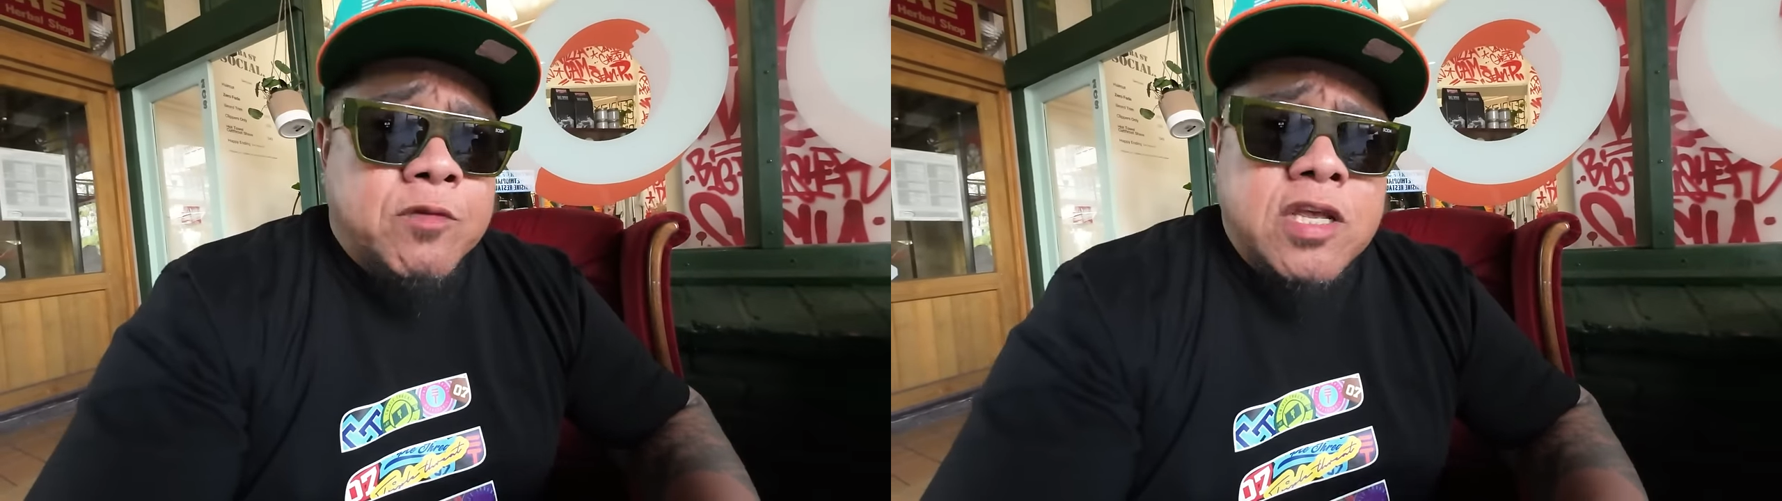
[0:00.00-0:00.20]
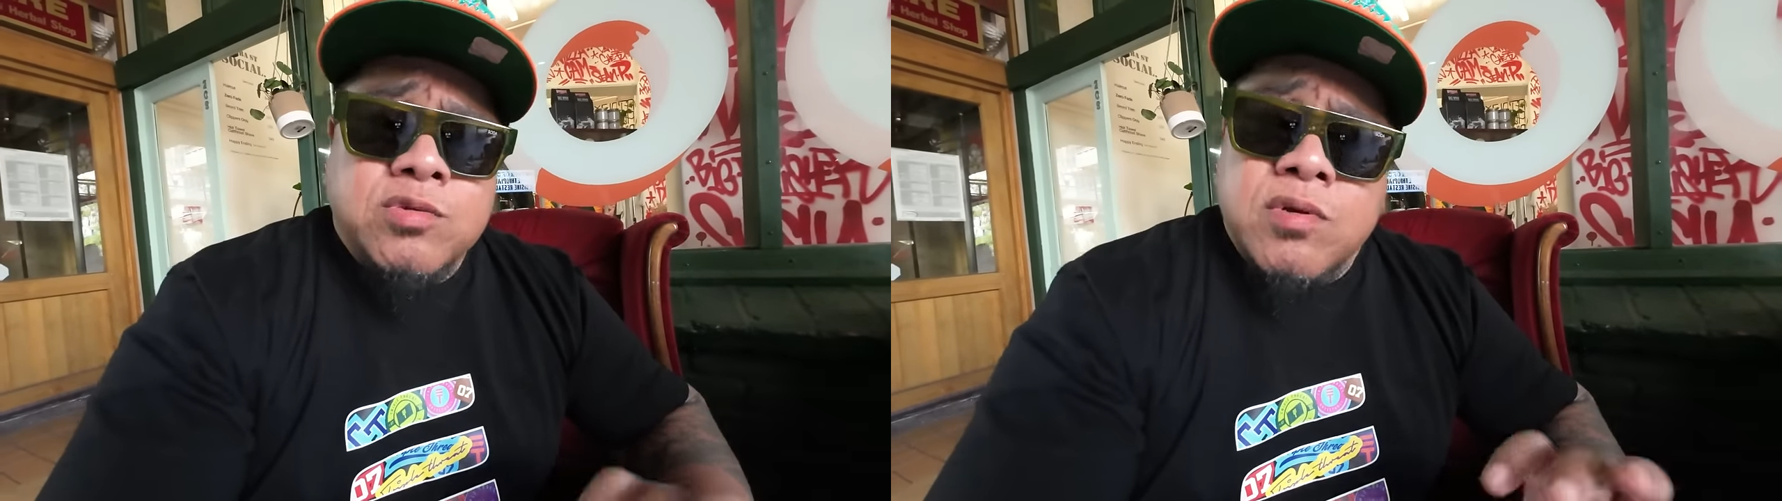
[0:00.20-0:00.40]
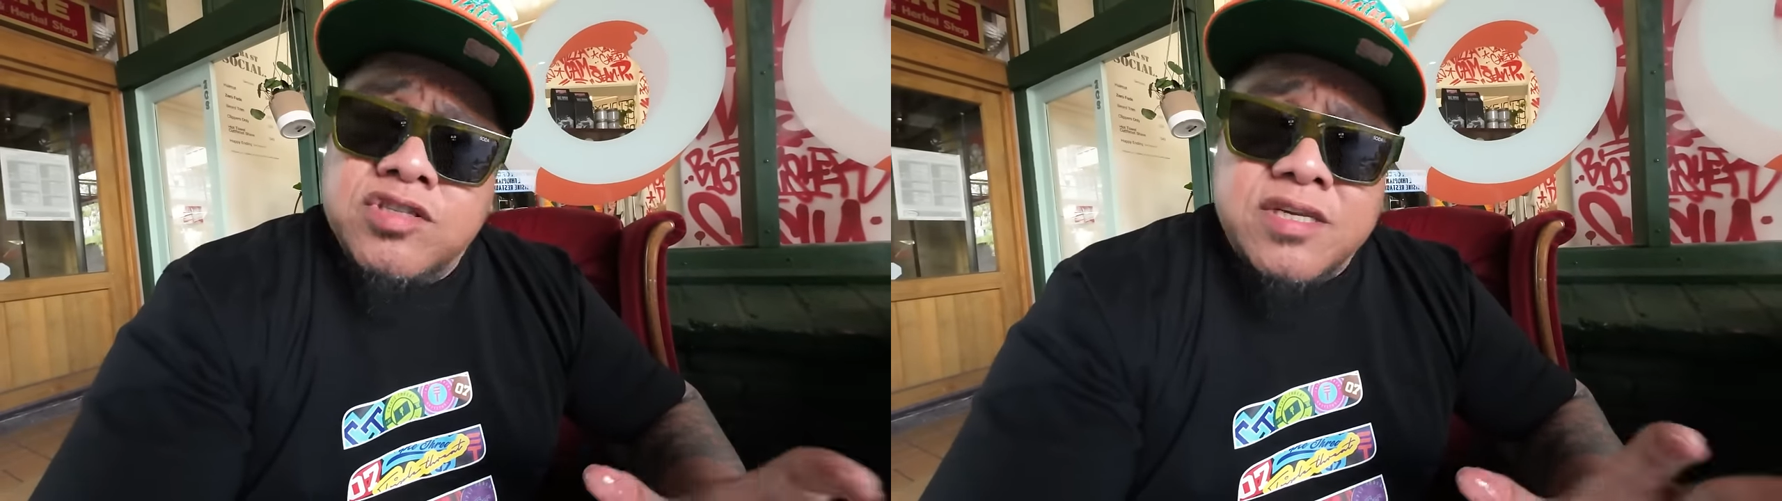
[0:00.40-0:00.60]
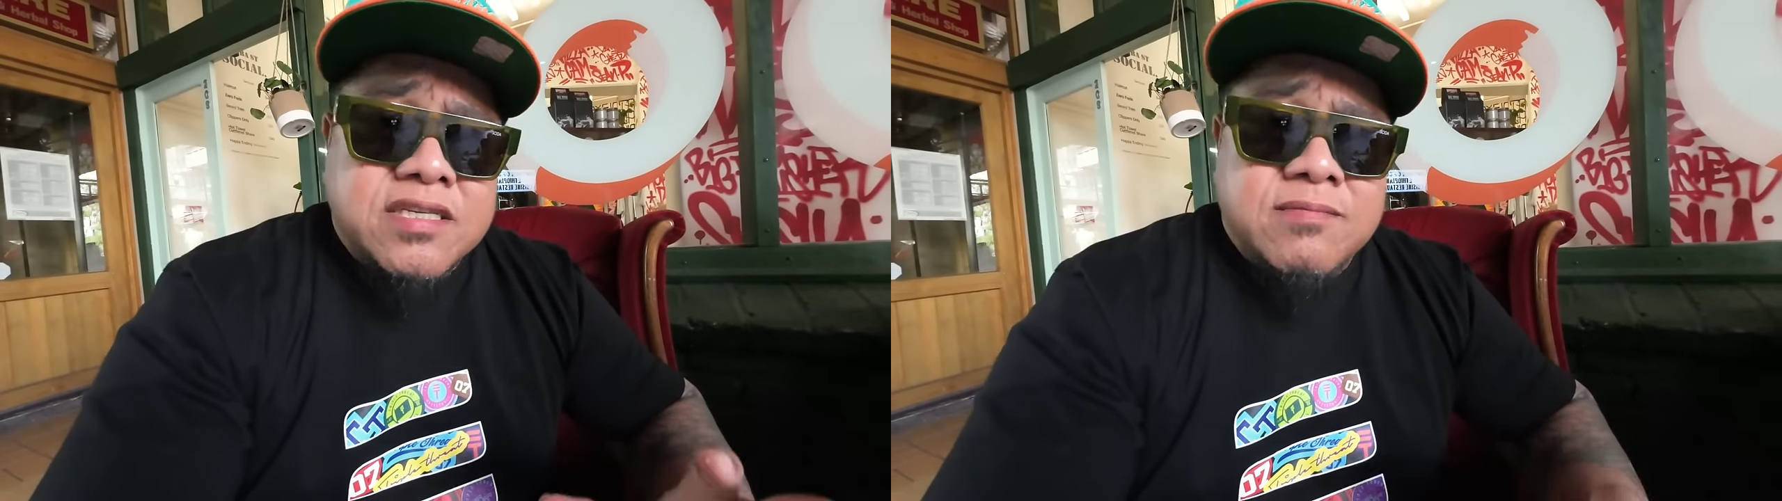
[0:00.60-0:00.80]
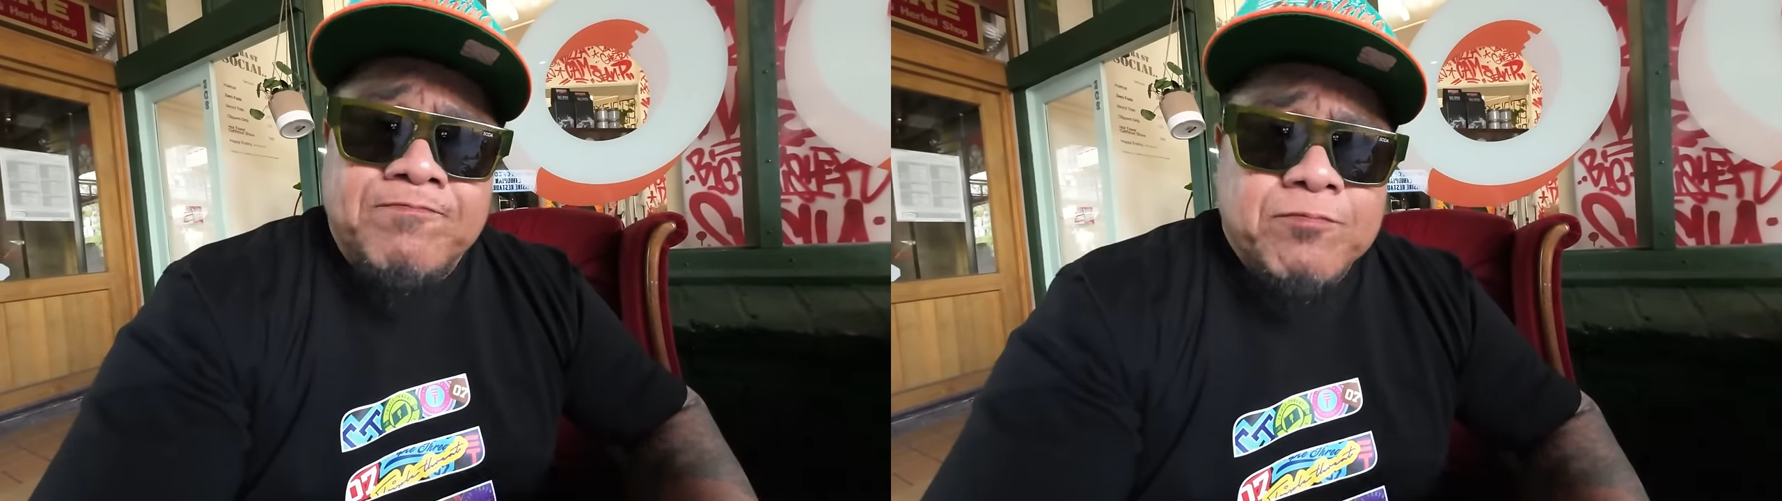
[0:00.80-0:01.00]
This one
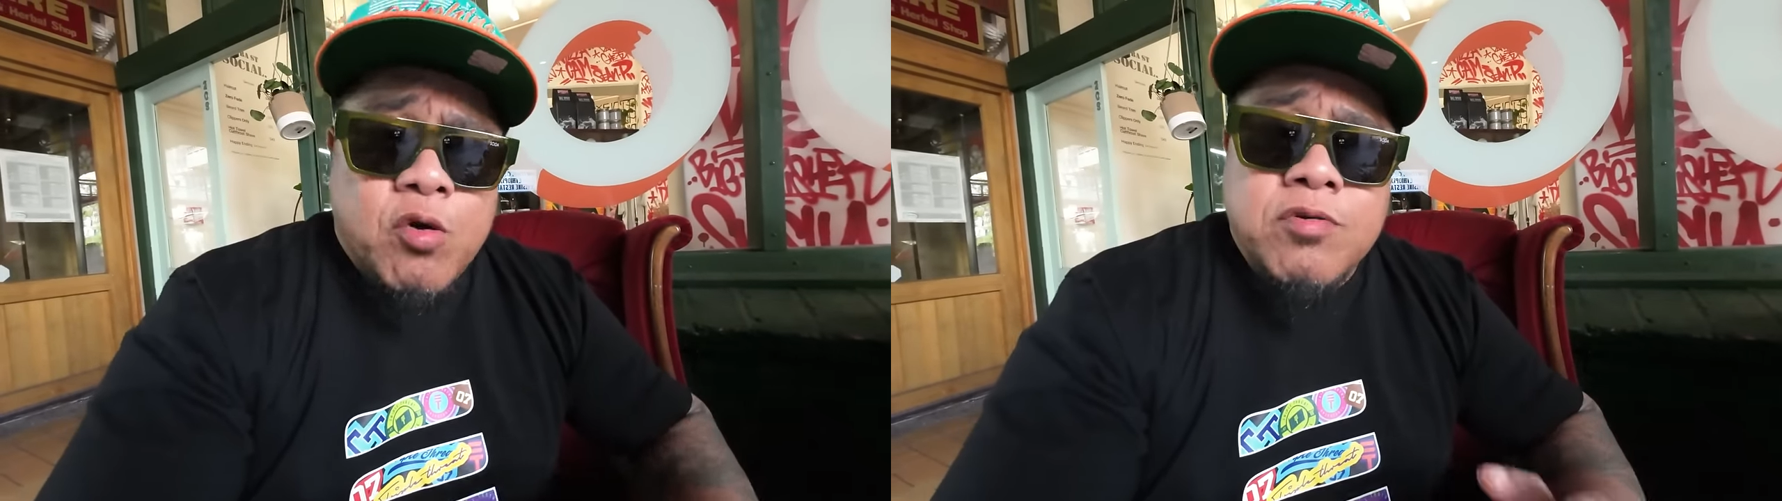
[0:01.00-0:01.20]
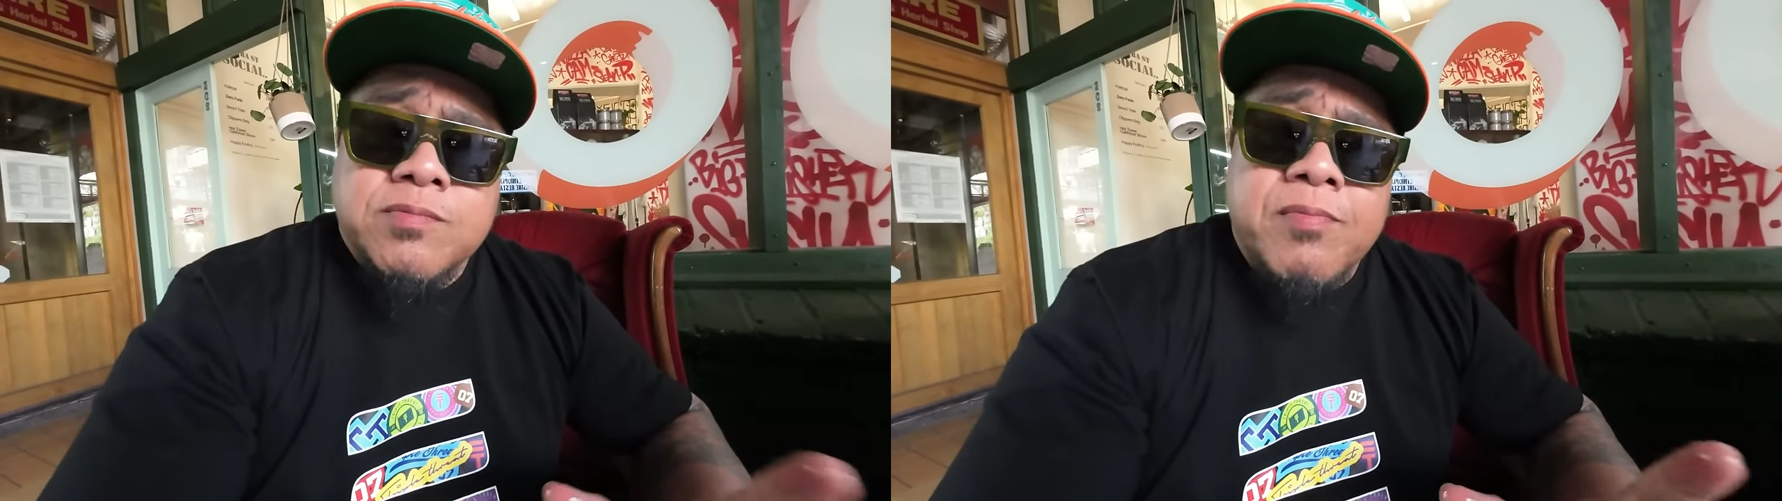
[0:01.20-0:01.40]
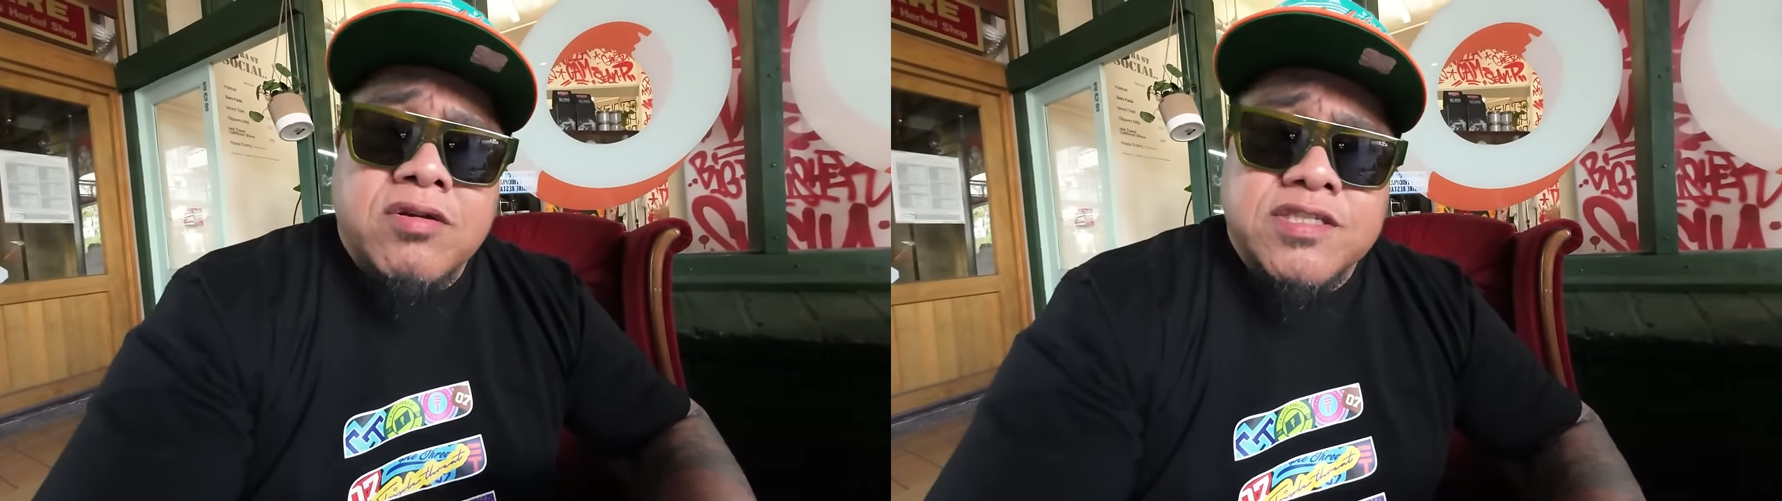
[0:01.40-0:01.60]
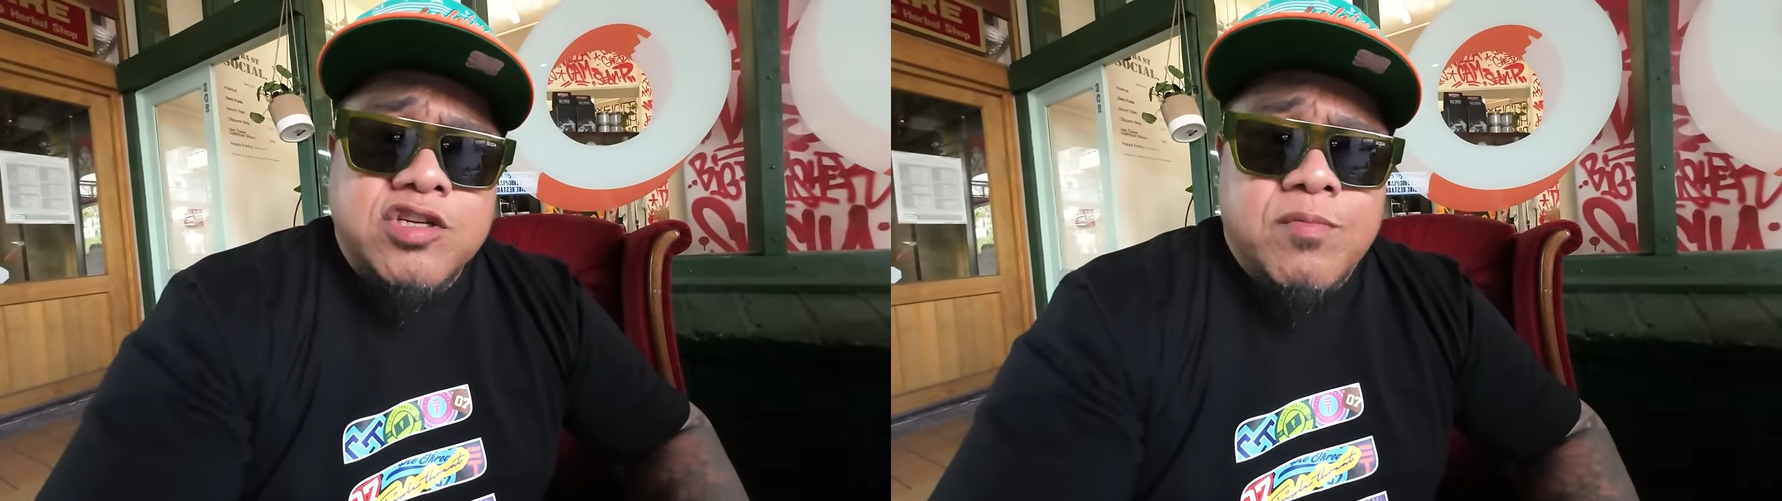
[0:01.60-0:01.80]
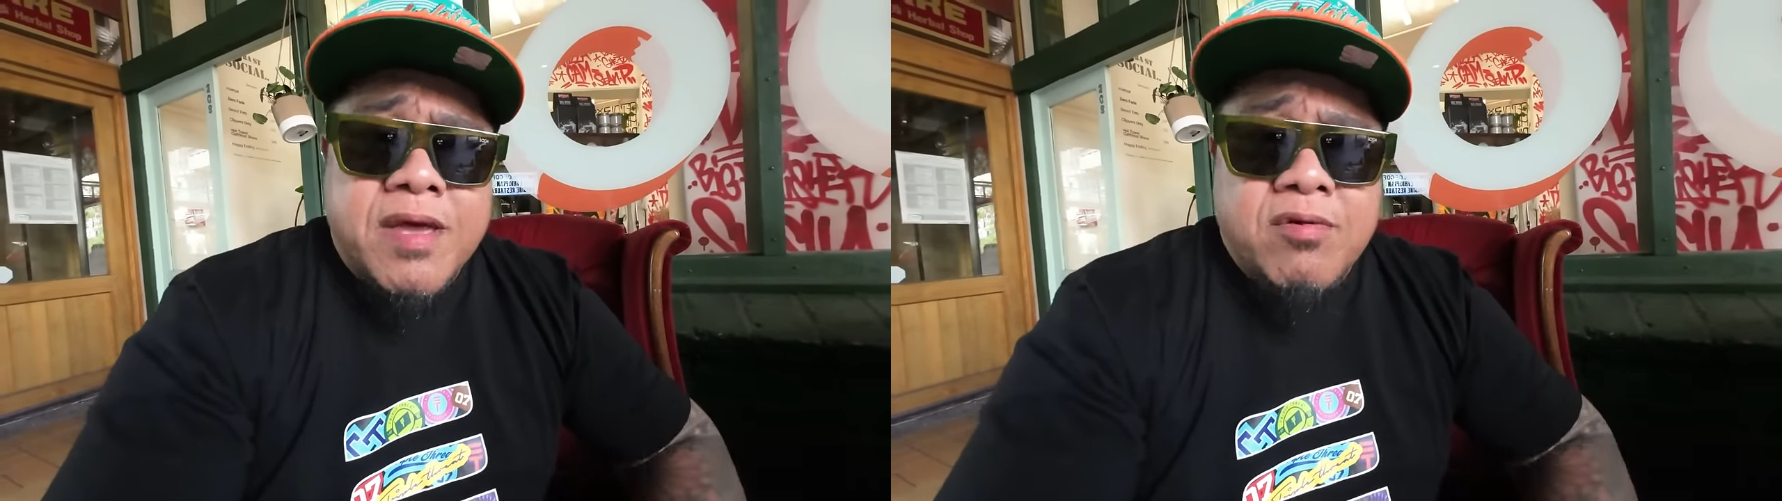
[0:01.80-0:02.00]
just almost melts in
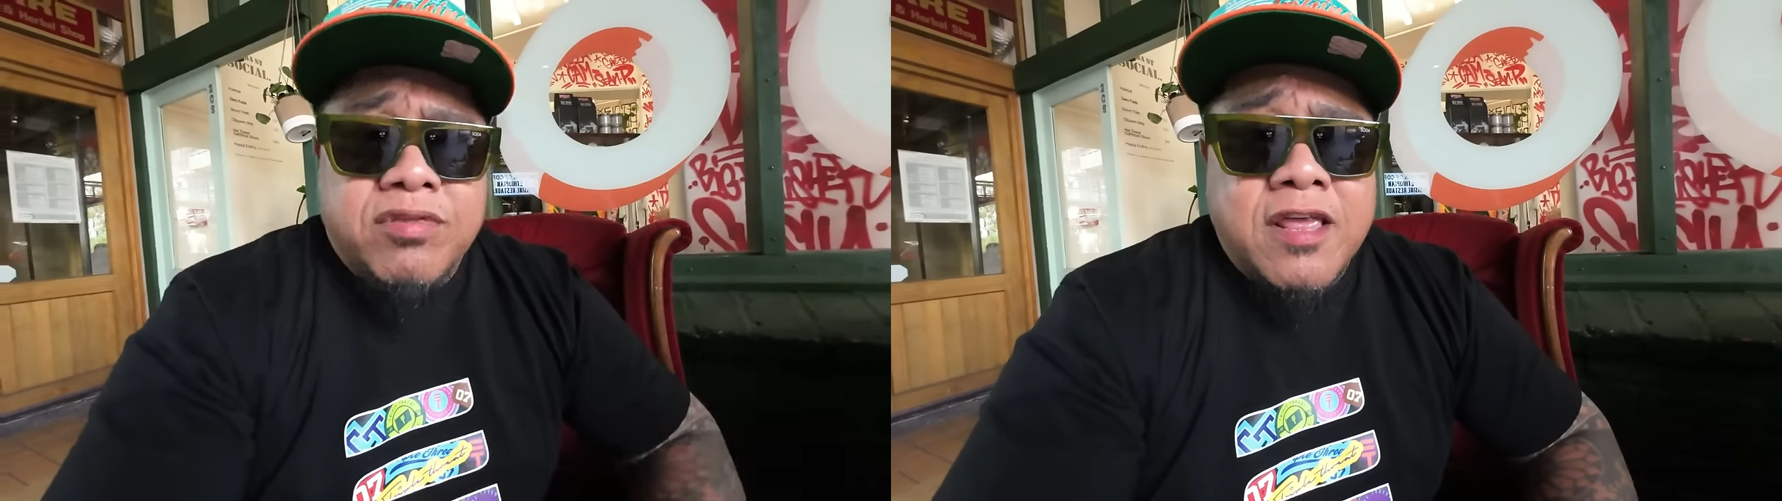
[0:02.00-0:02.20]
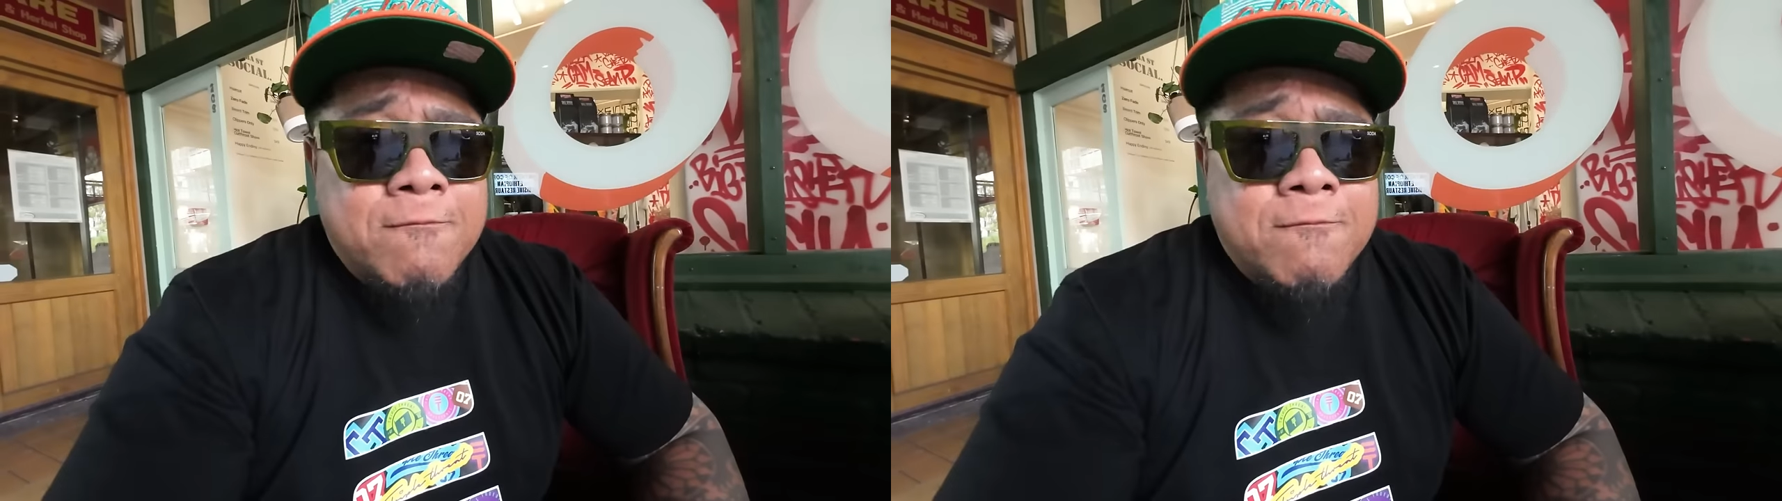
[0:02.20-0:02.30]
your mouth.